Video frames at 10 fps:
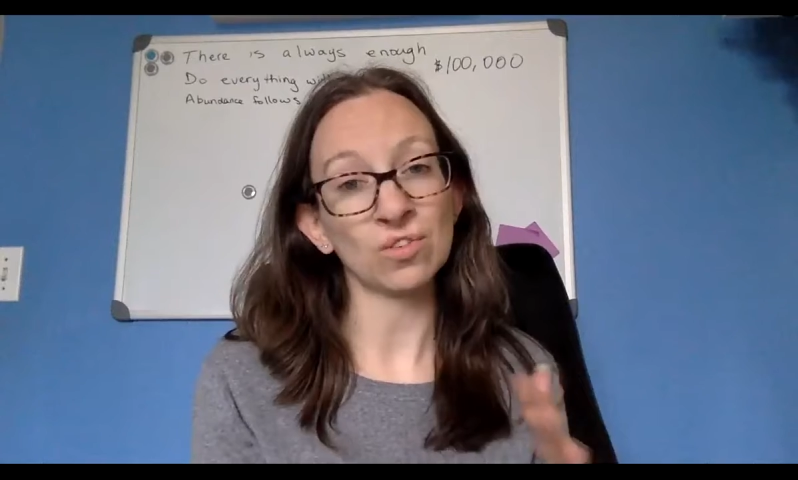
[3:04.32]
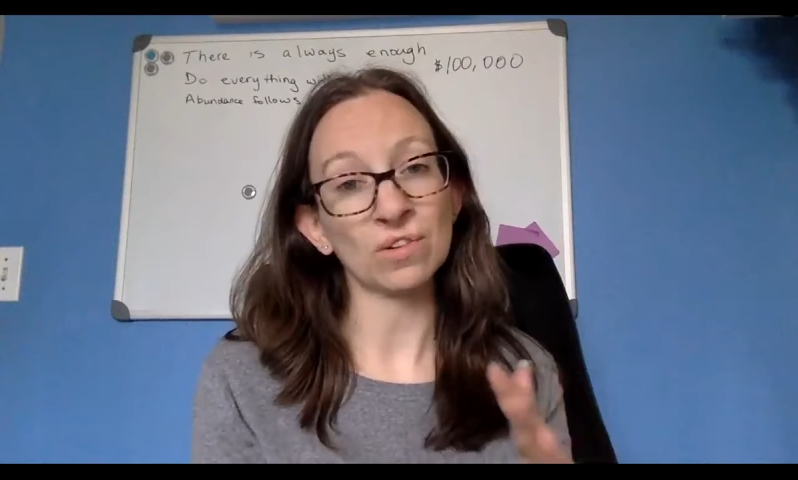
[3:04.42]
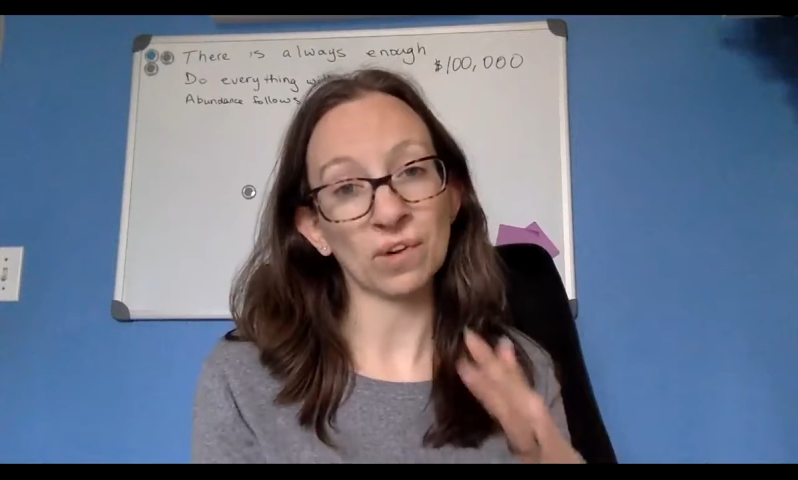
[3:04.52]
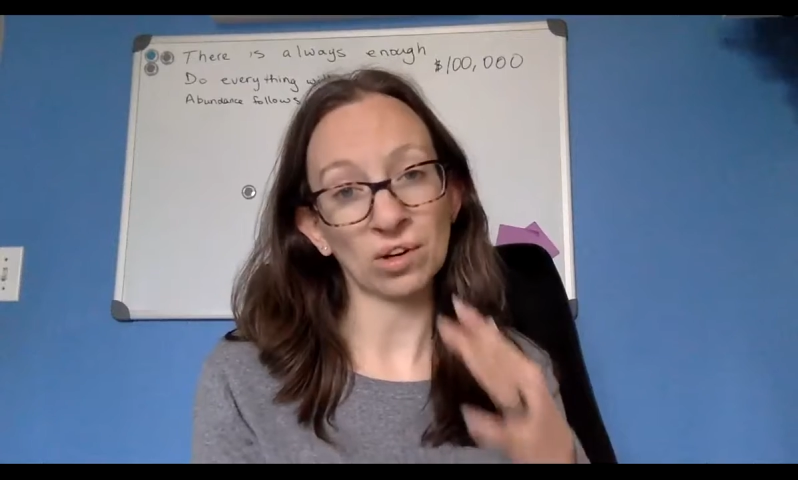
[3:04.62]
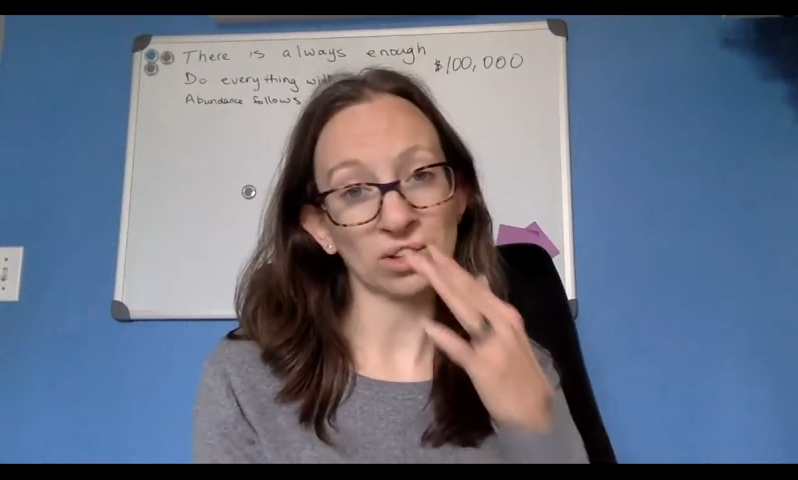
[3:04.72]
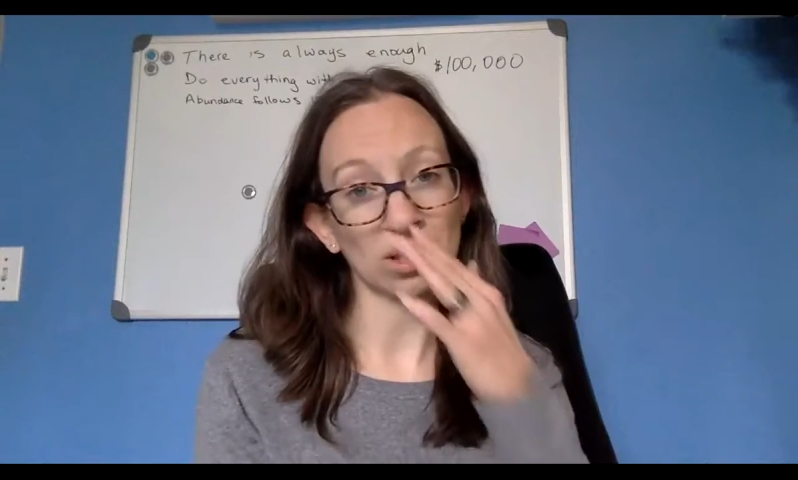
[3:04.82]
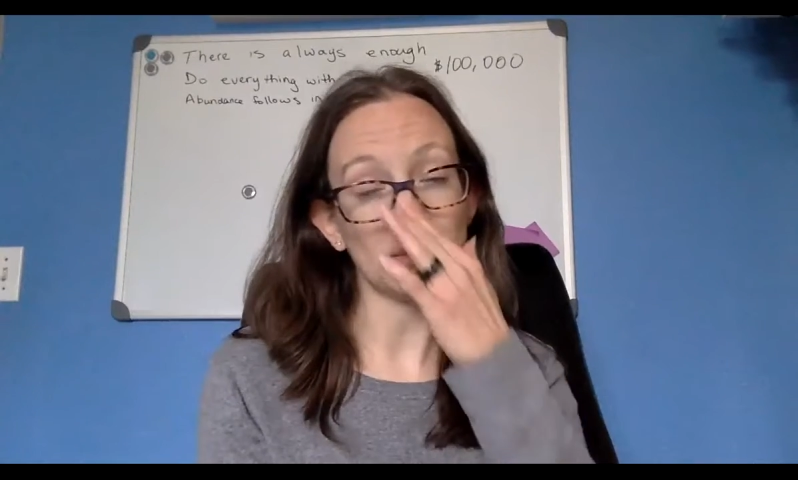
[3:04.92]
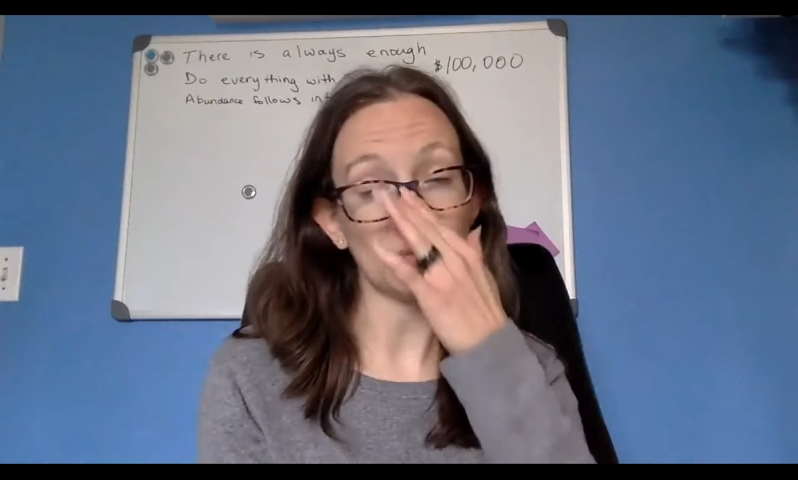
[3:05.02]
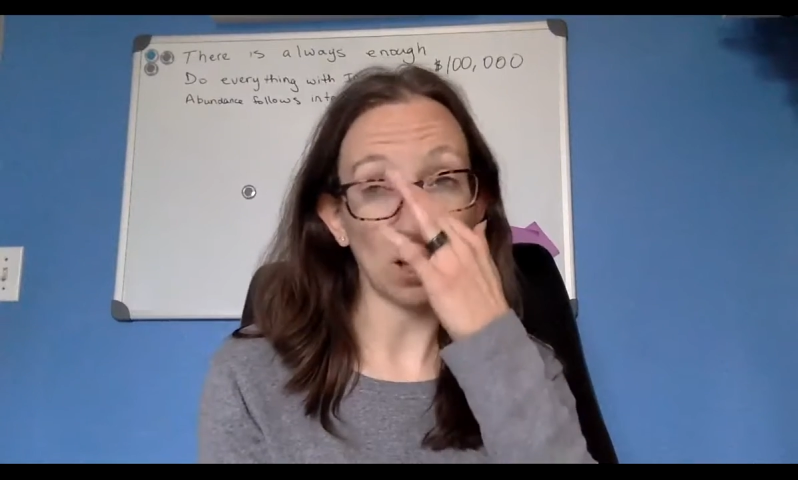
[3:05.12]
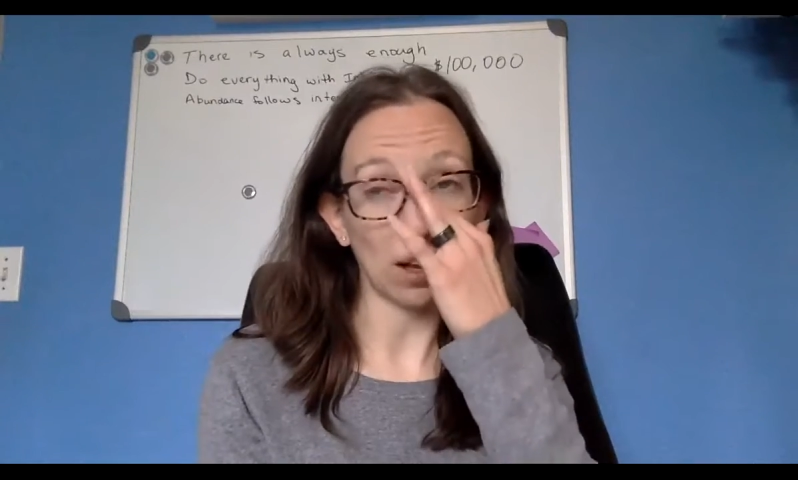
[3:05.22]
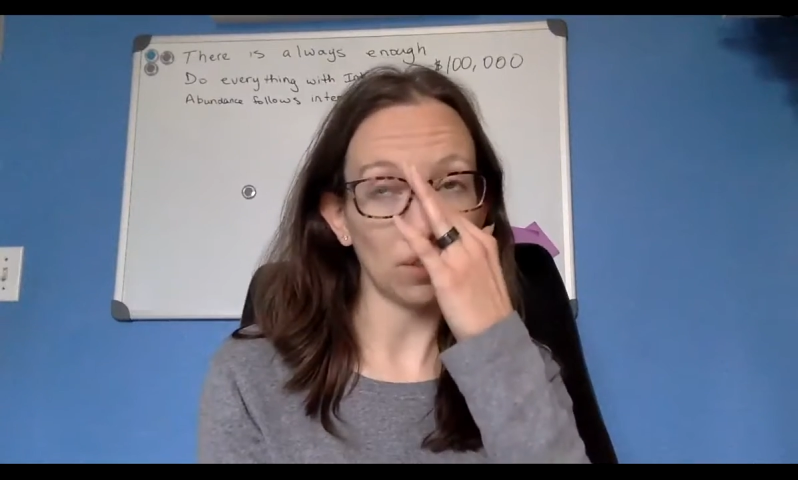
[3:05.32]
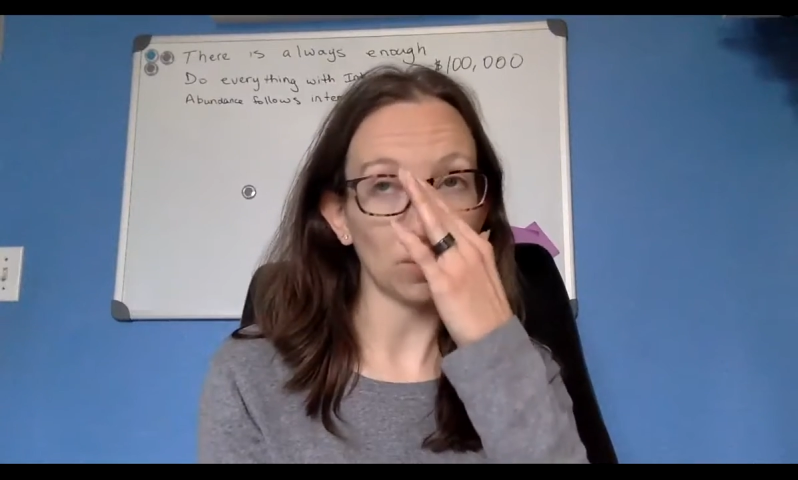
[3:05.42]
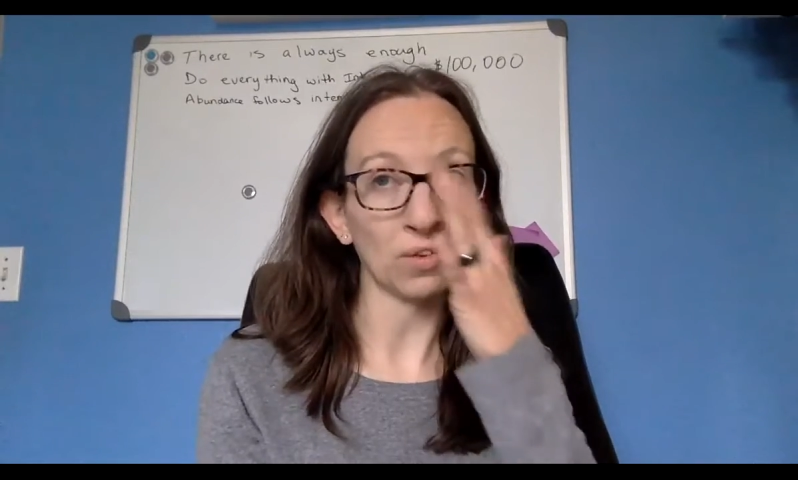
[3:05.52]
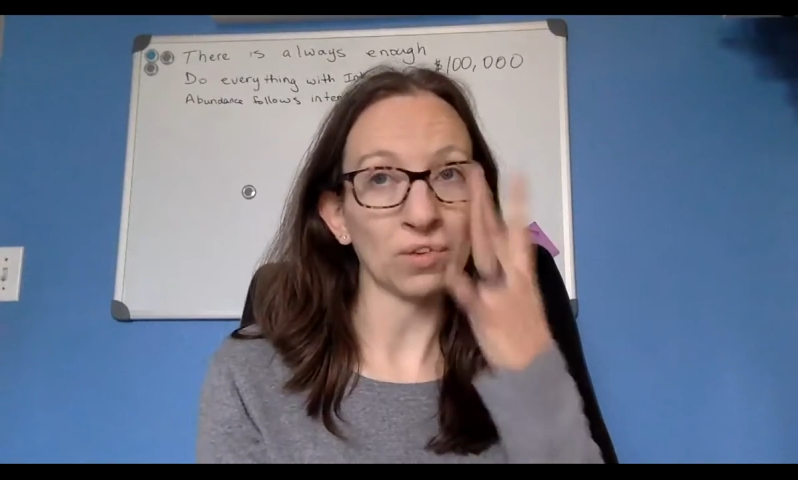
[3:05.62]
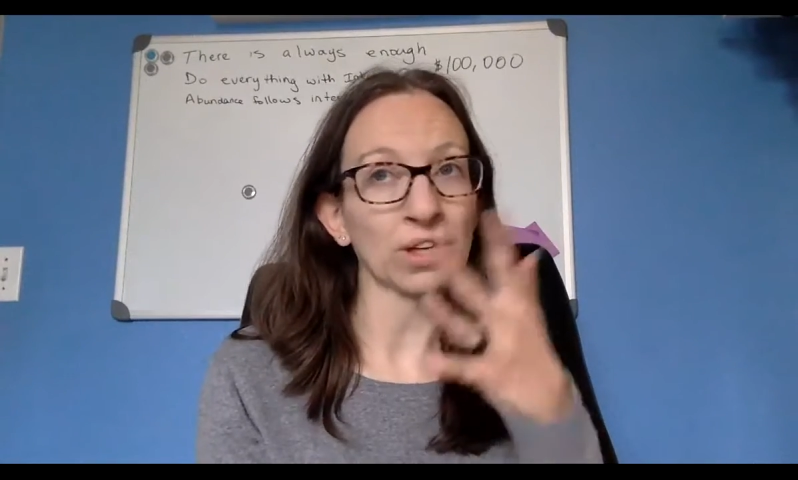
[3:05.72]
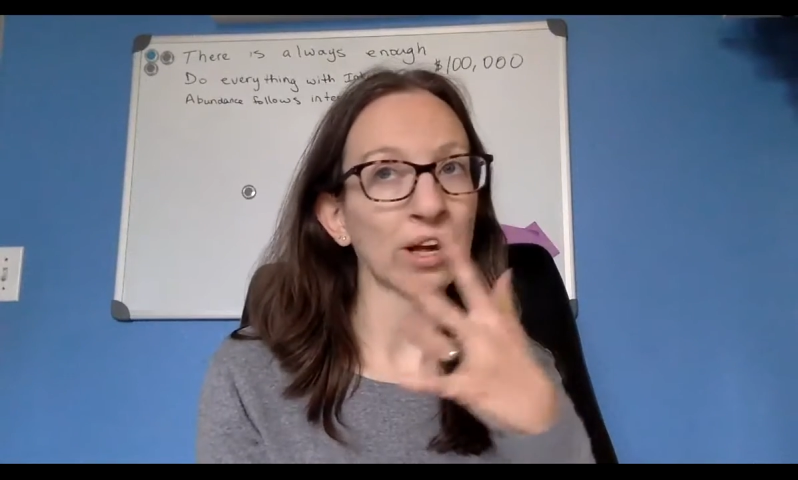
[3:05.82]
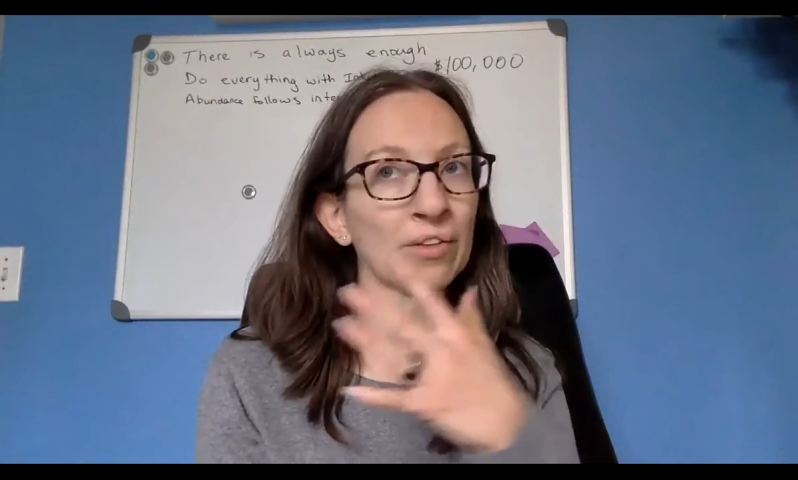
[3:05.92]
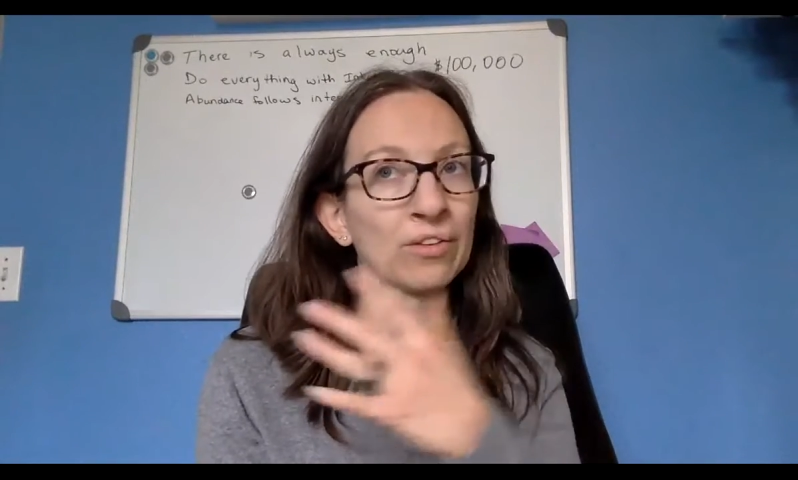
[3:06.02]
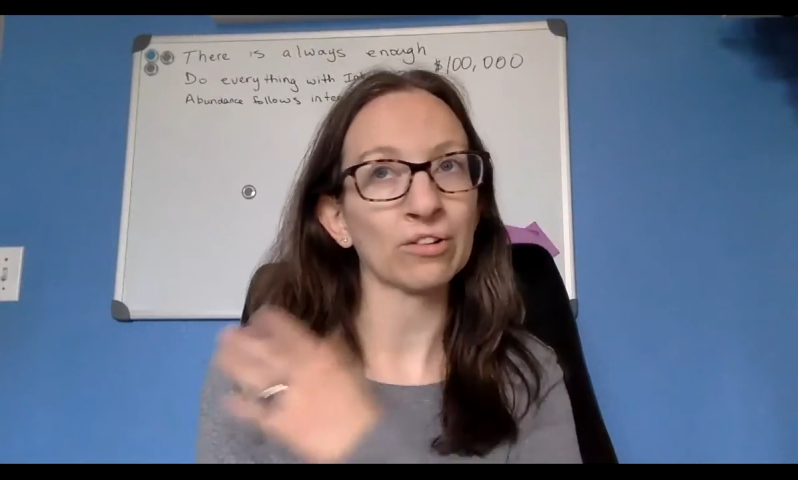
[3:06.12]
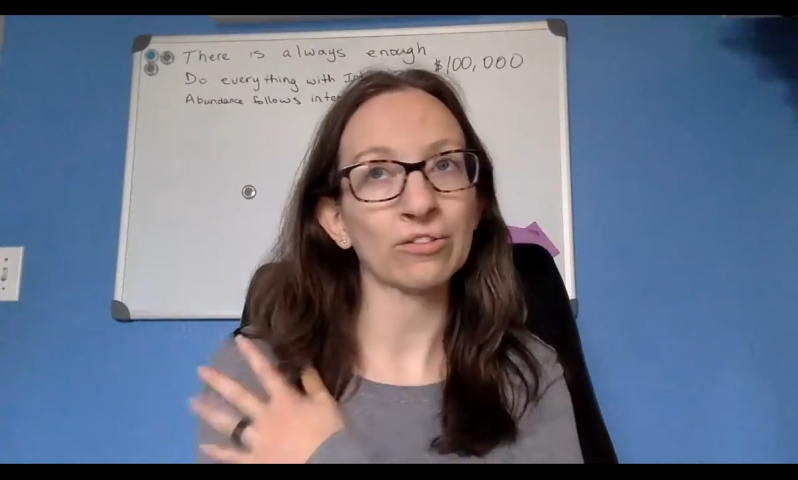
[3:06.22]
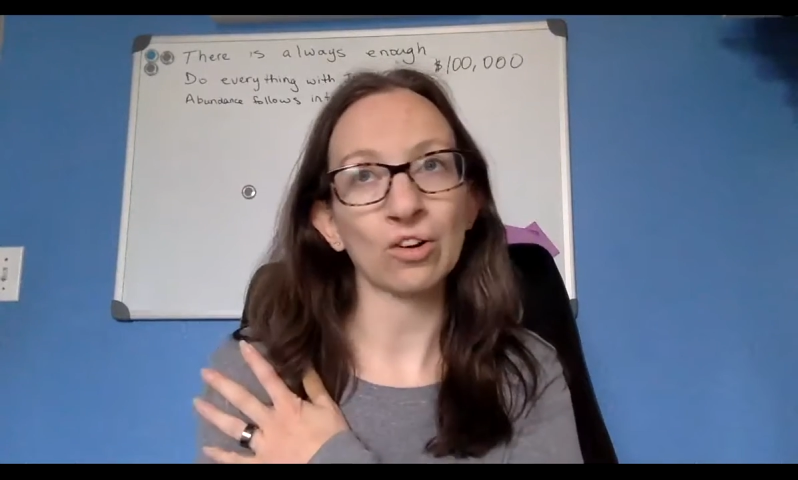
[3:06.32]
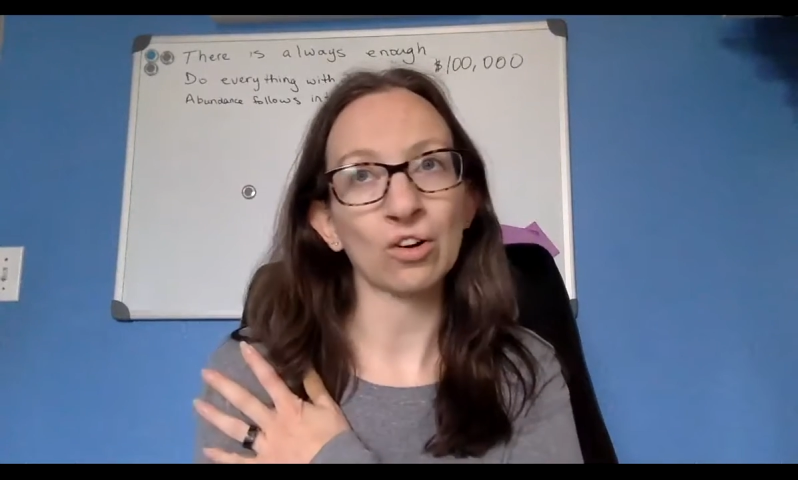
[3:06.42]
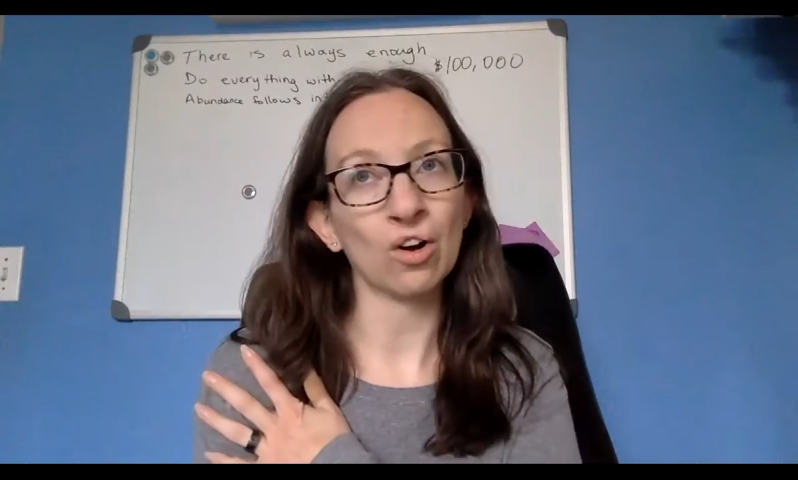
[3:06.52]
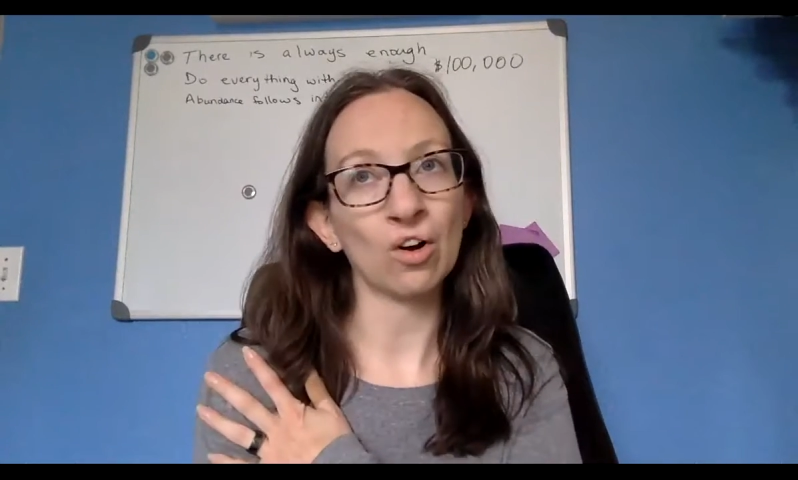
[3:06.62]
one person, but we were together for